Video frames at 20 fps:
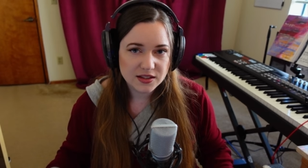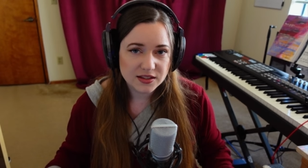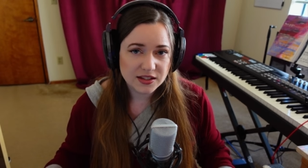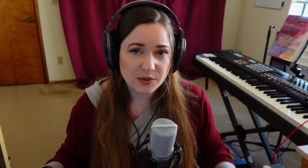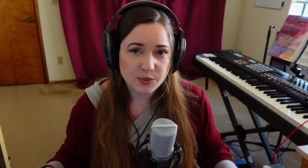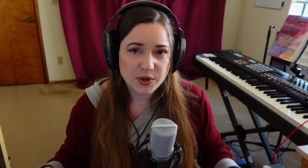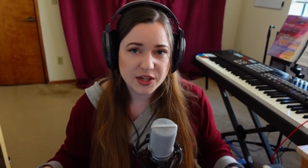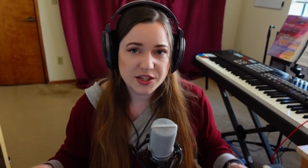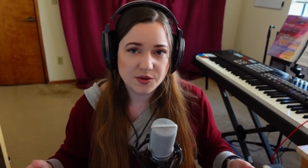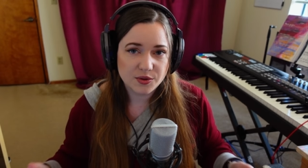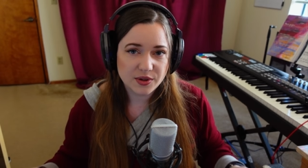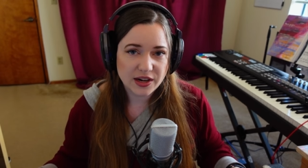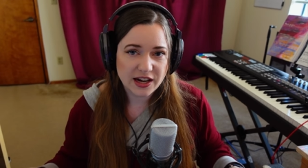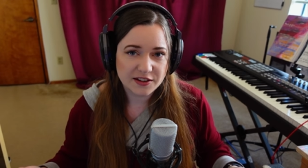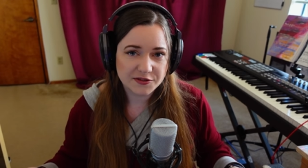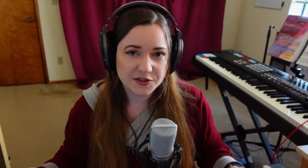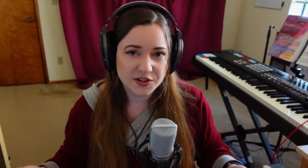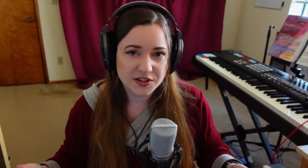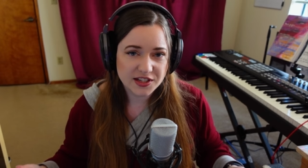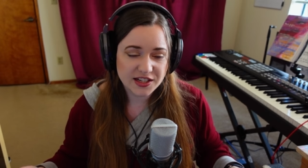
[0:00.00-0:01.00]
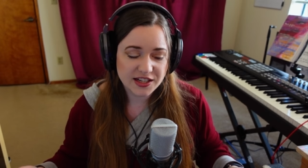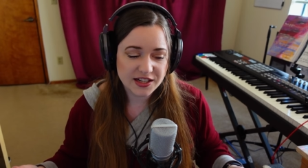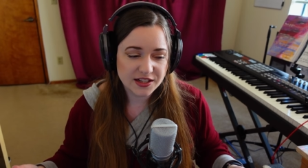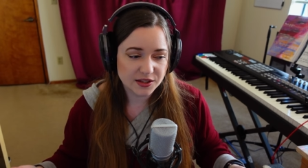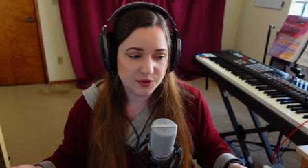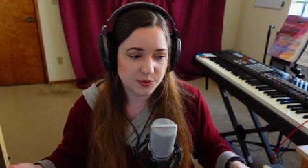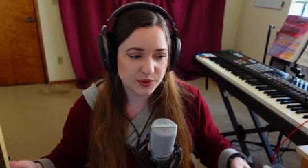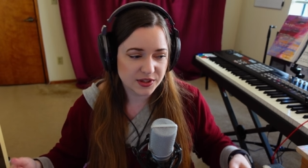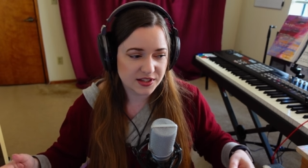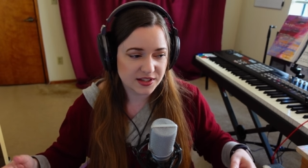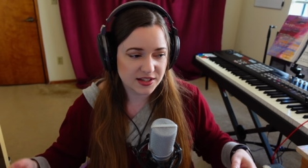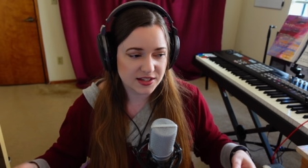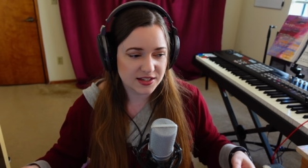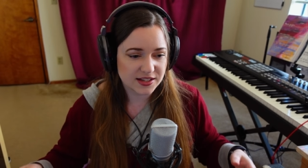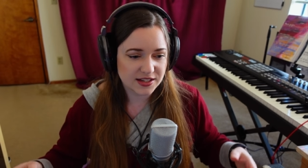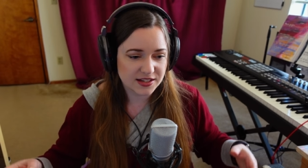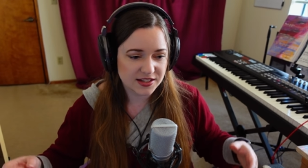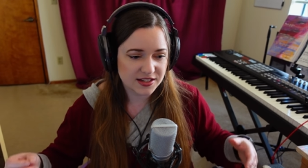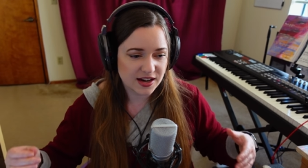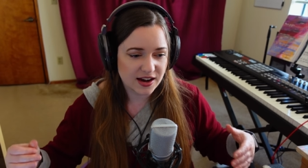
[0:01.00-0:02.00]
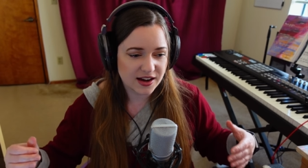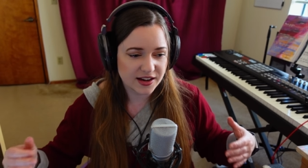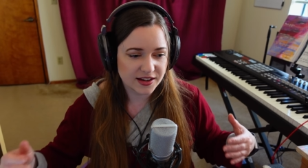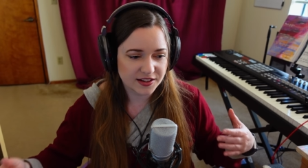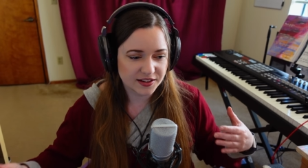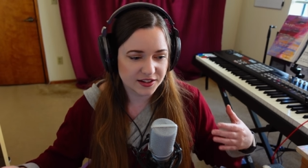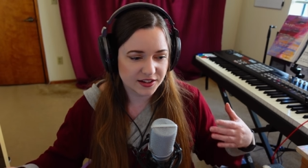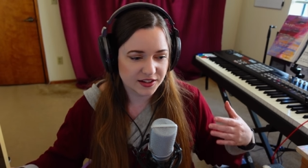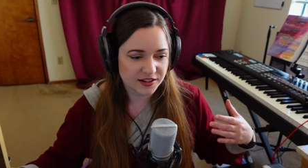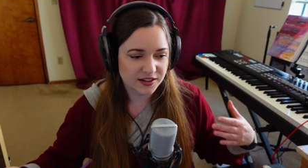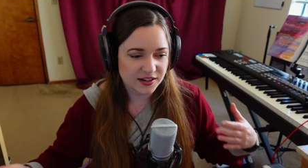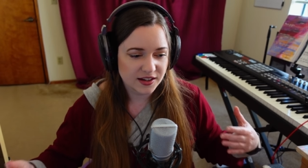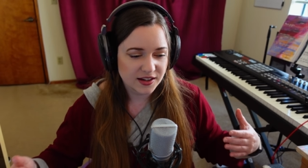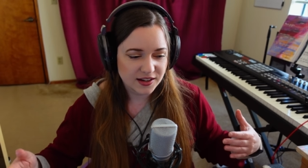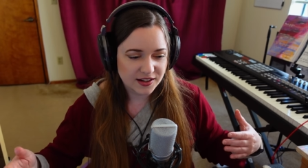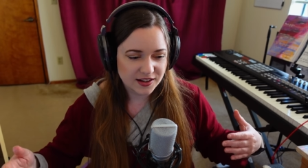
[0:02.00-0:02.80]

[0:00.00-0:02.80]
then we don't have to deal with this entire